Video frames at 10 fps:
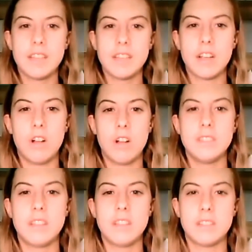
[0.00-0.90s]
like
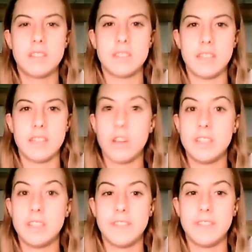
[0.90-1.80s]
Aldous Huxley,
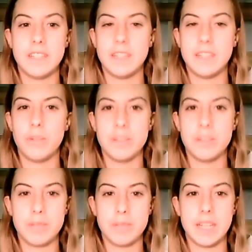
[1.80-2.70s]
thought differently than
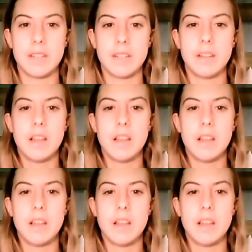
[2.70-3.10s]
William Blake.